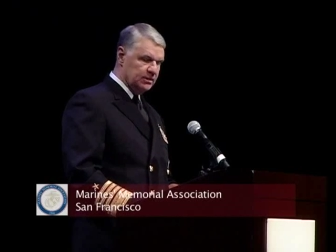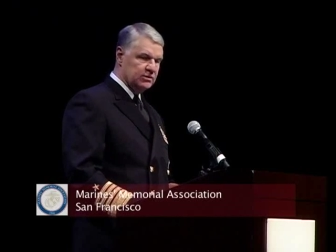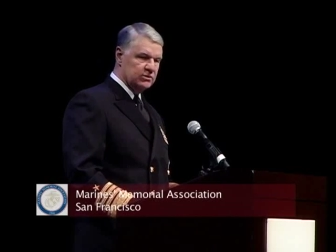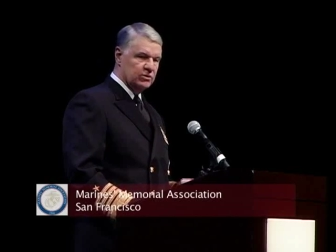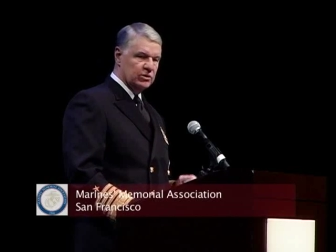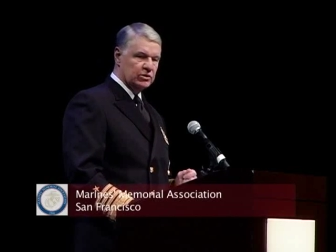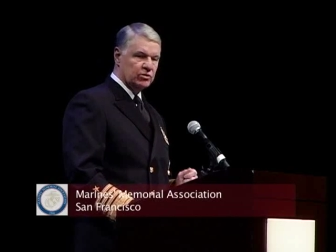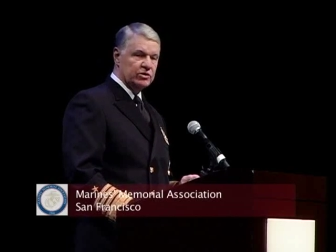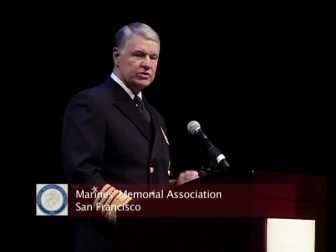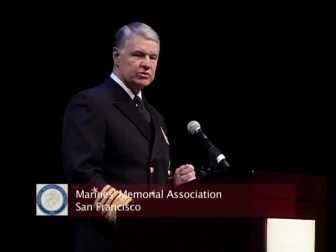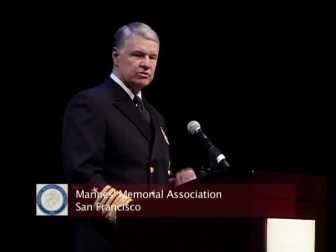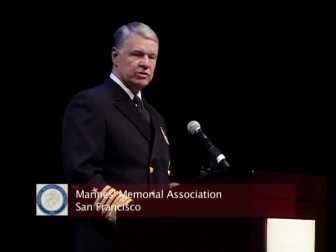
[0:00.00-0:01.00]
to
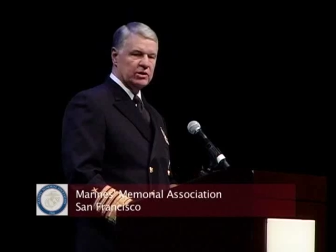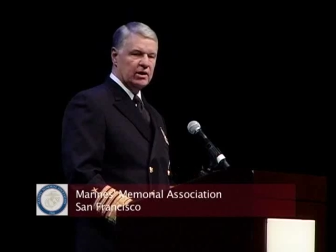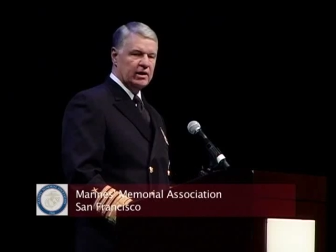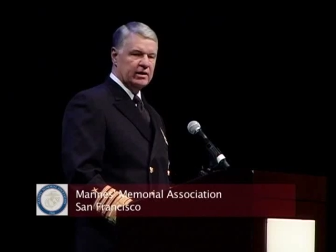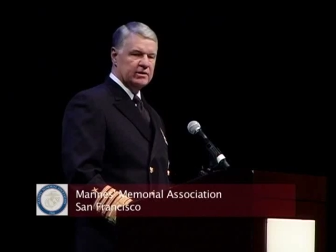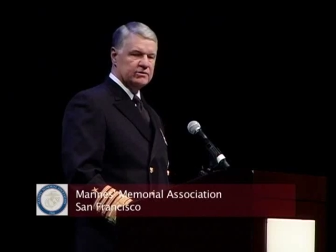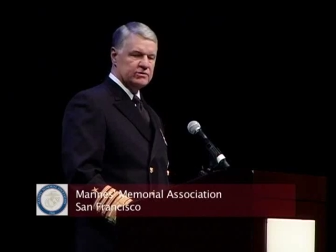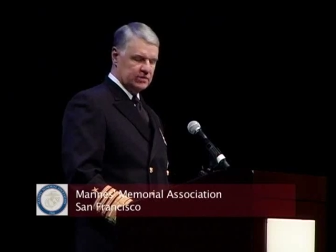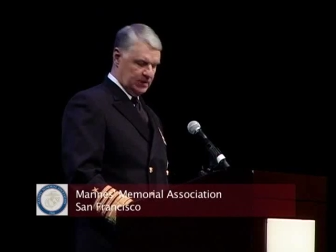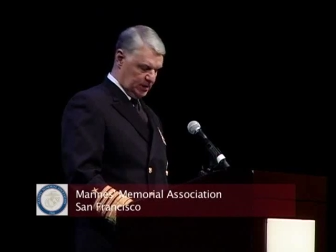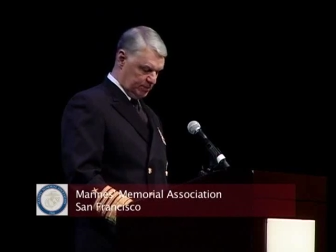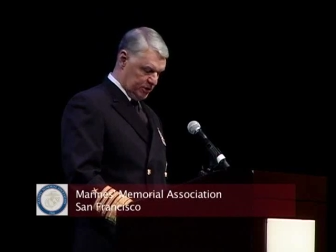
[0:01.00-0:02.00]
increase the reliance
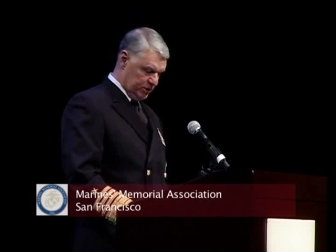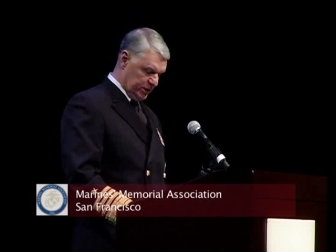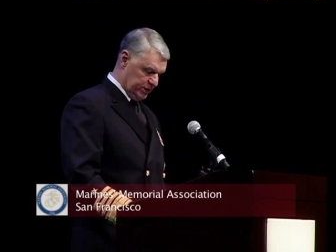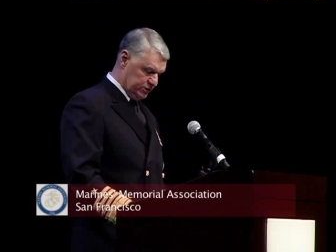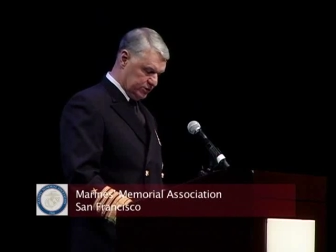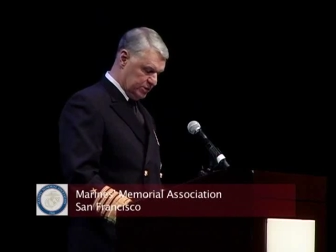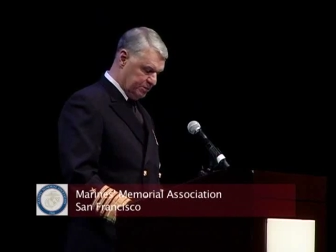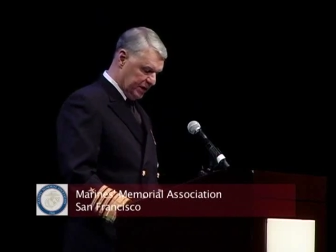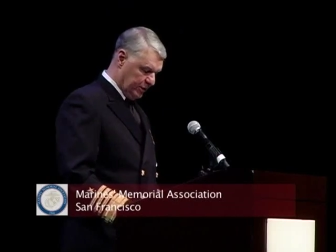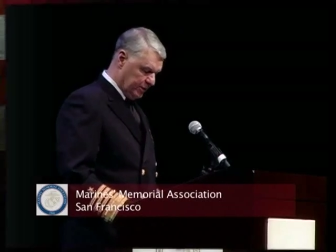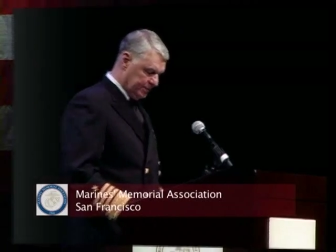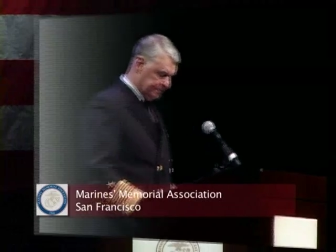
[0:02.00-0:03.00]
on American sea power.